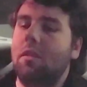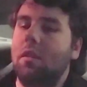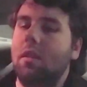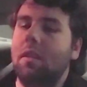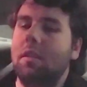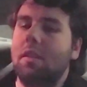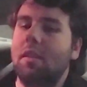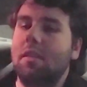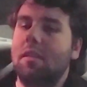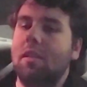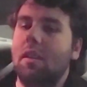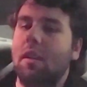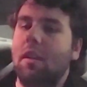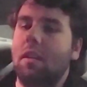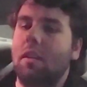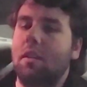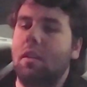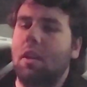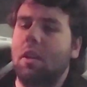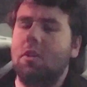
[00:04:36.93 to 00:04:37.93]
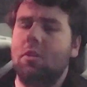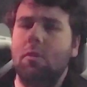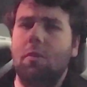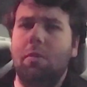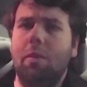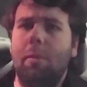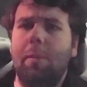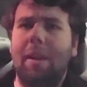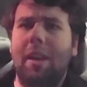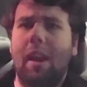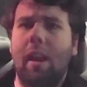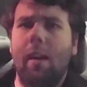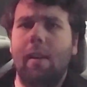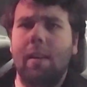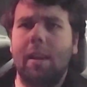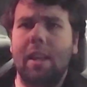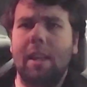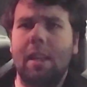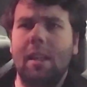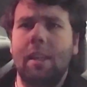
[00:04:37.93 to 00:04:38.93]
in this uh, claustrophobic
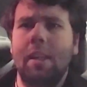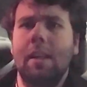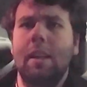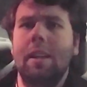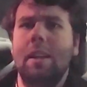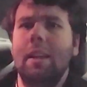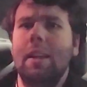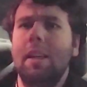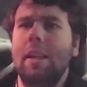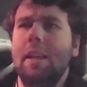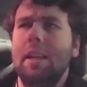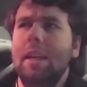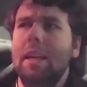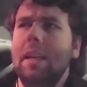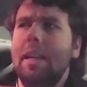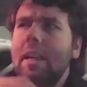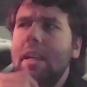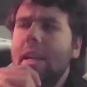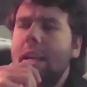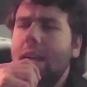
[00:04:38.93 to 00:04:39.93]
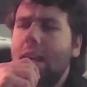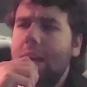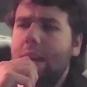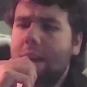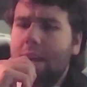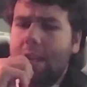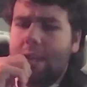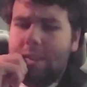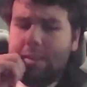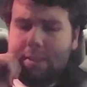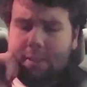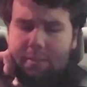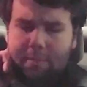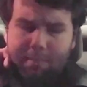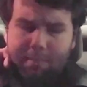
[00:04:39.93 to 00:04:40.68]
area and